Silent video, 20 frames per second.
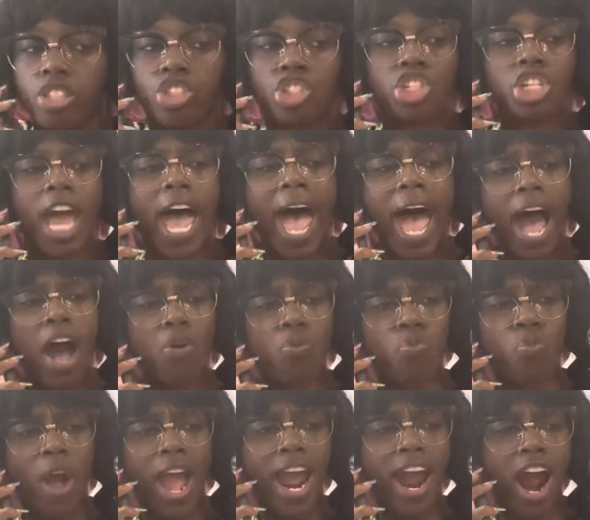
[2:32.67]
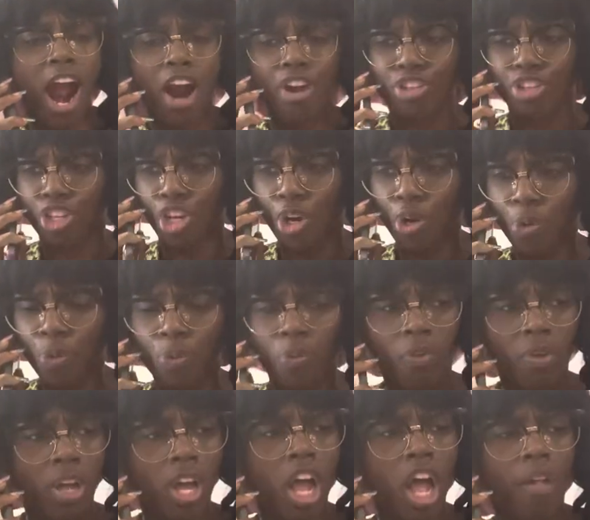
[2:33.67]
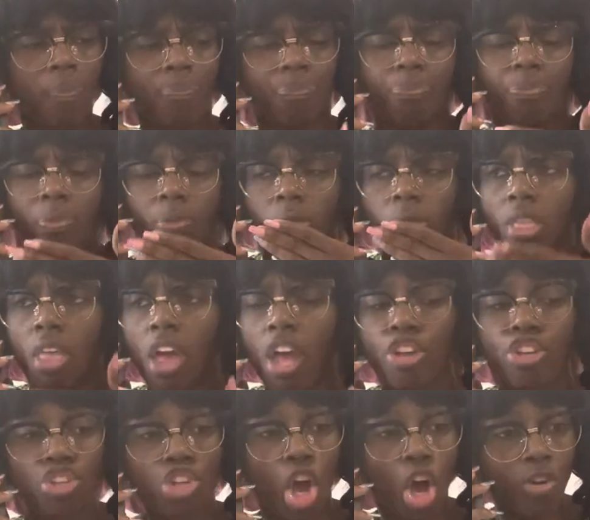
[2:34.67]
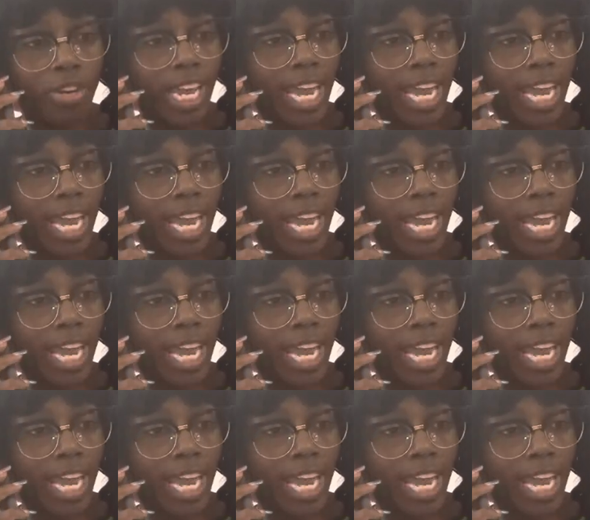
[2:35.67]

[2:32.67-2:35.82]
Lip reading: Child, where are you? You